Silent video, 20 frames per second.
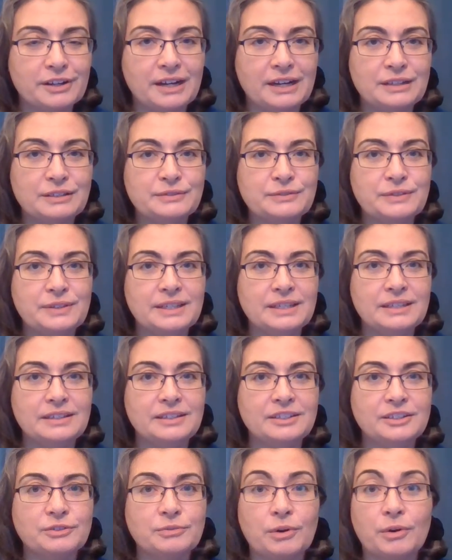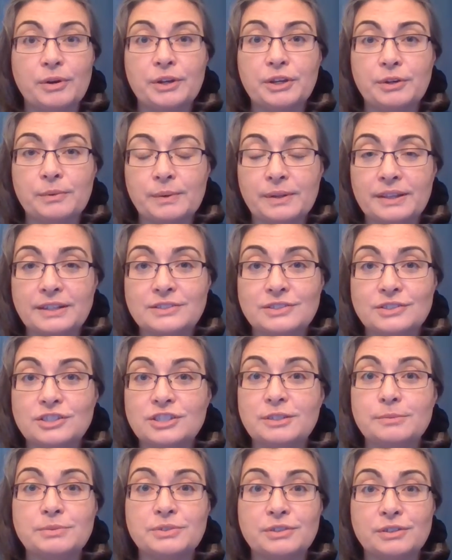of the Growing Your
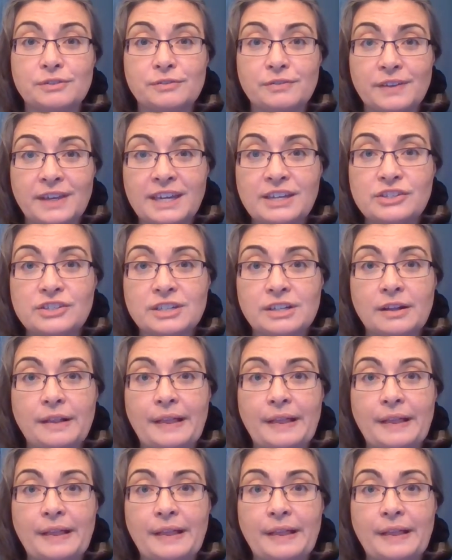Relationship certification